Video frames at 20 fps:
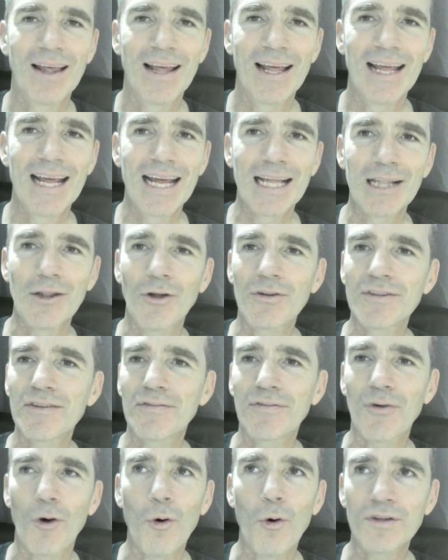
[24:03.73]
Lots of
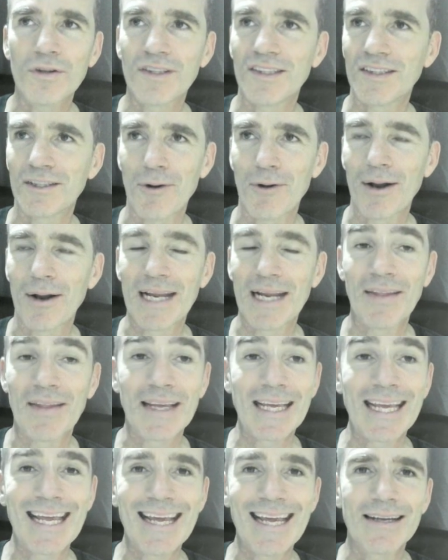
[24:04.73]
horses around here. The
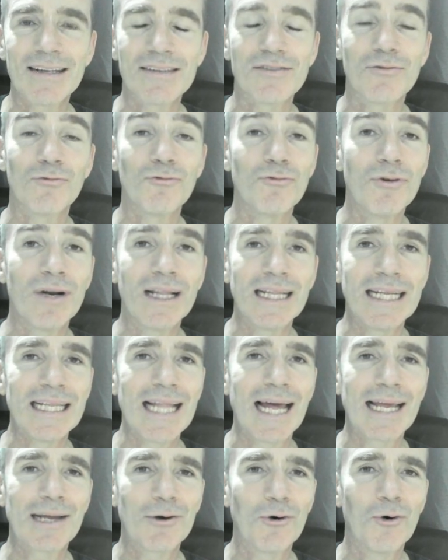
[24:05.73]
Kyrgyz really
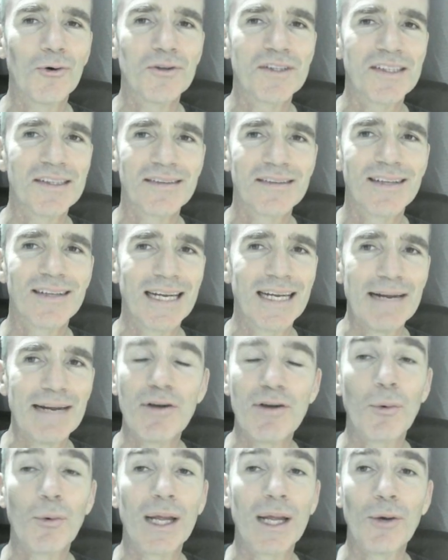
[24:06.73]
like horses, and
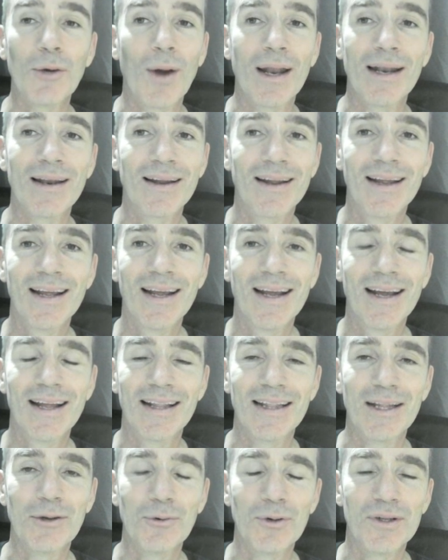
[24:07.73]
everywhere you went,
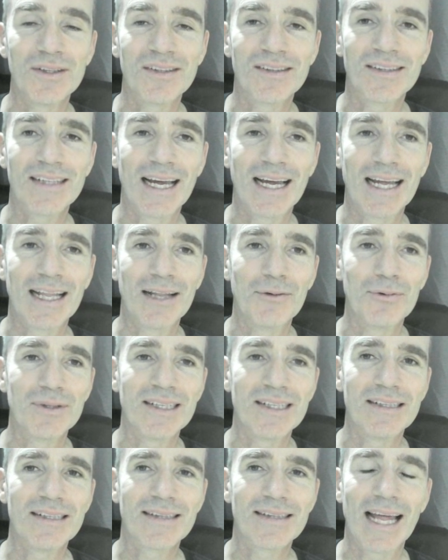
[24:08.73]
there was
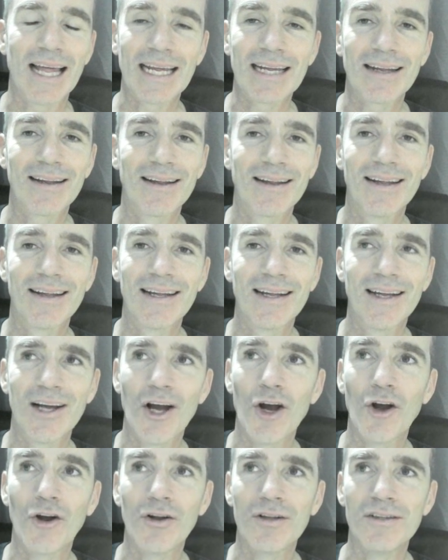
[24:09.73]
these like
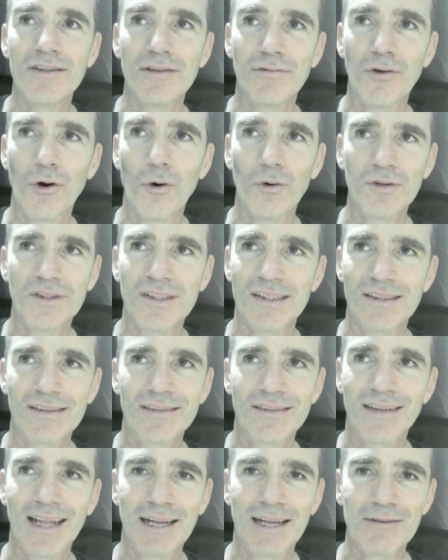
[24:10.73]
herds of horses
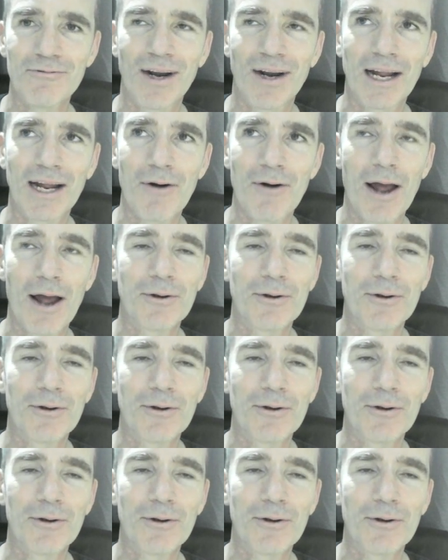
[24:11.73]
like running around.